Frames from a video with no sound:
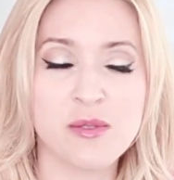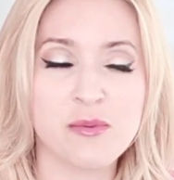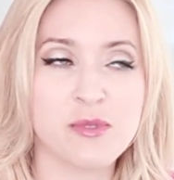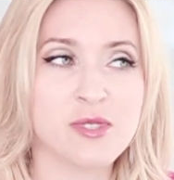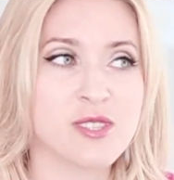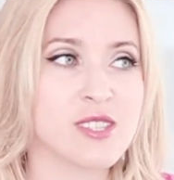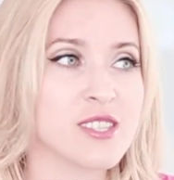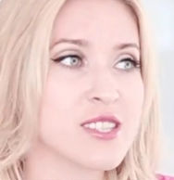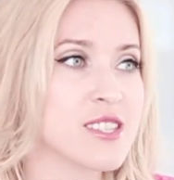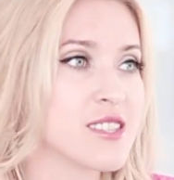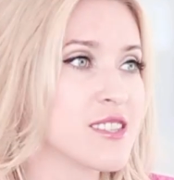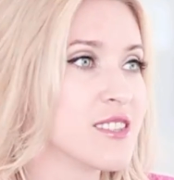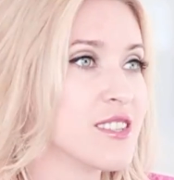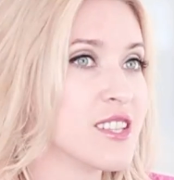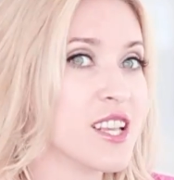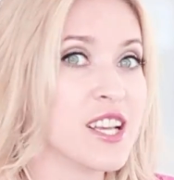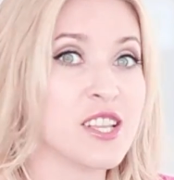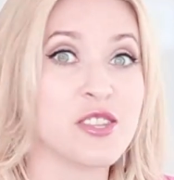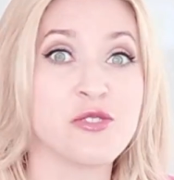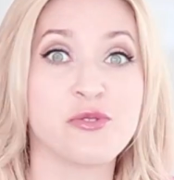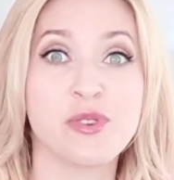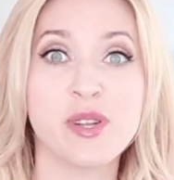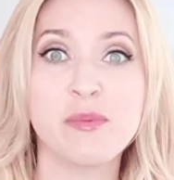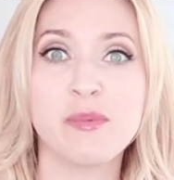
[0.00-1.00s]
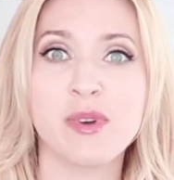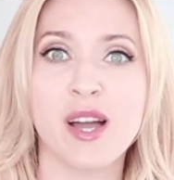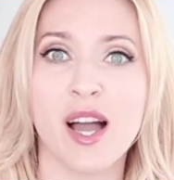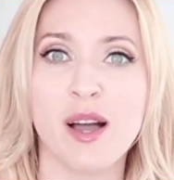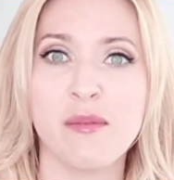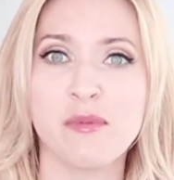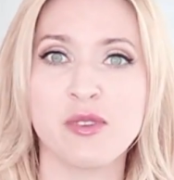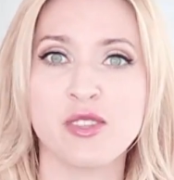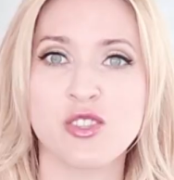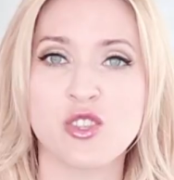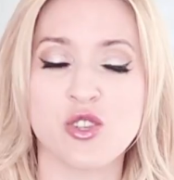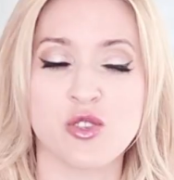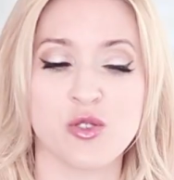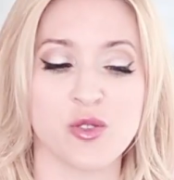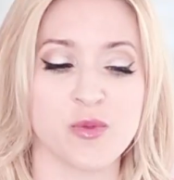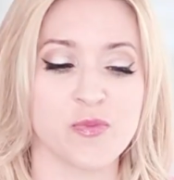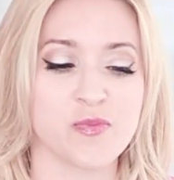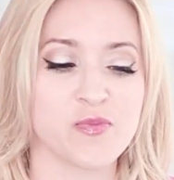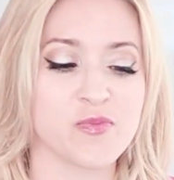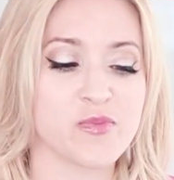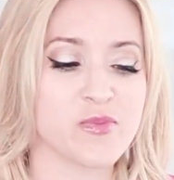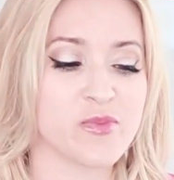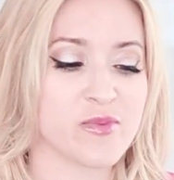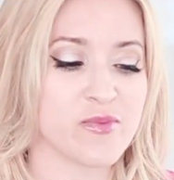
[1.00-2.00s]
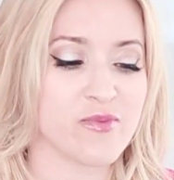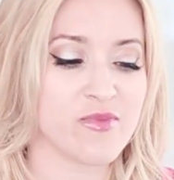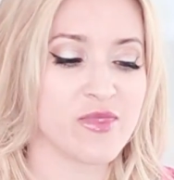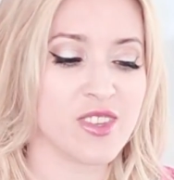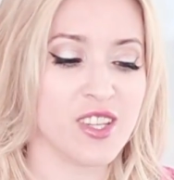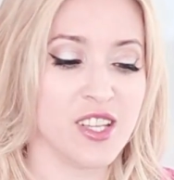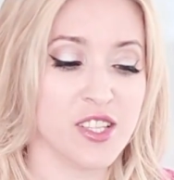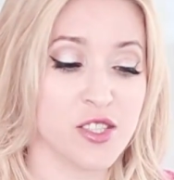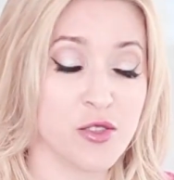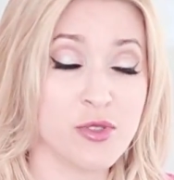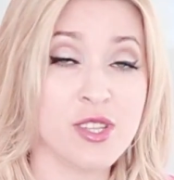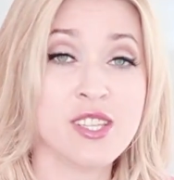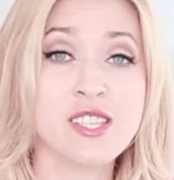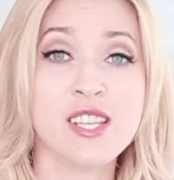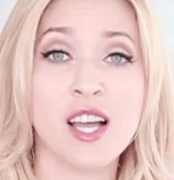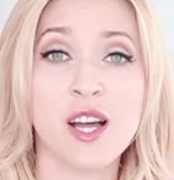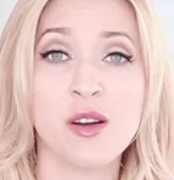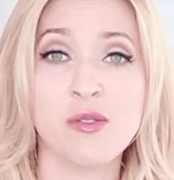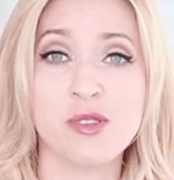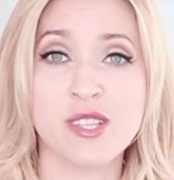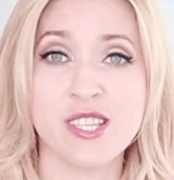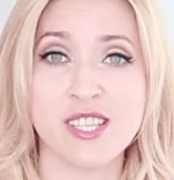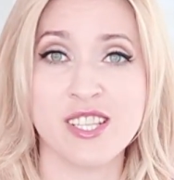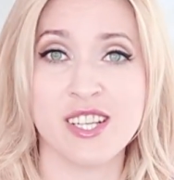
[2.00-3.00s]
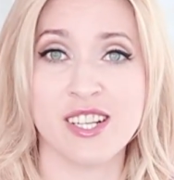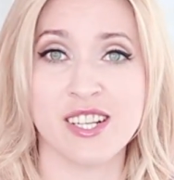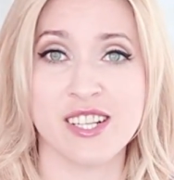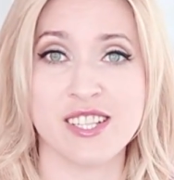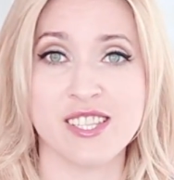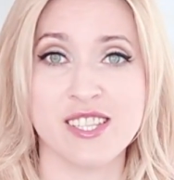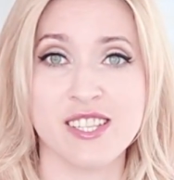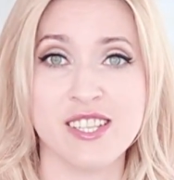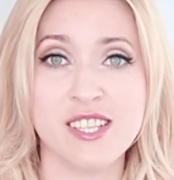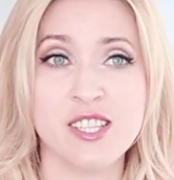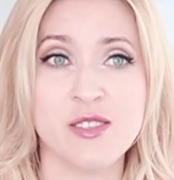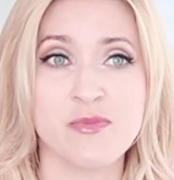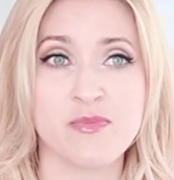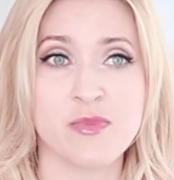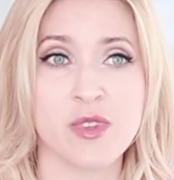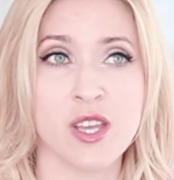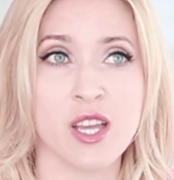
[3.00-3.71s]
them was just a dream coming true. So that's how it started.